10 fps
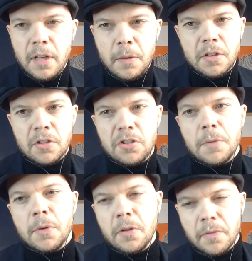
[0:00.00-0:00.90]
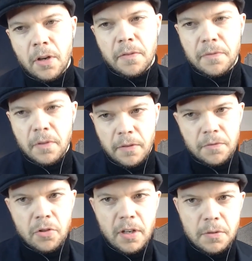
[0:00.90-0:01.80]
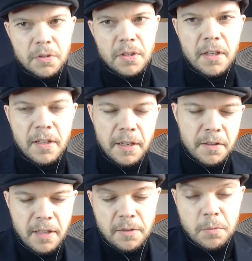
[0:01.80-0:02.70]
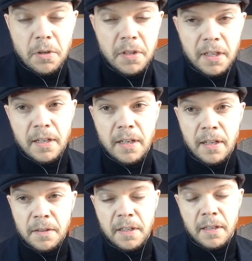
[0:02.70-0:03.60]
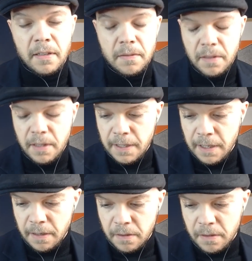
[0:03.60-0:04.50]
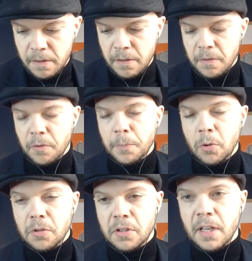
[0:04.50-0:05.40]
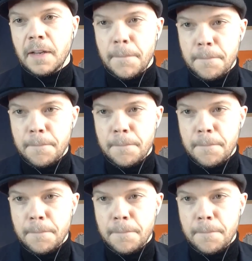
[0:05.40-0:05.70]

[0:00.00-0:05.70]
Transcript: it was a shipment of, of, of drugs, wasn't it? That's that's what the uh, the uh, the uh, the reports say.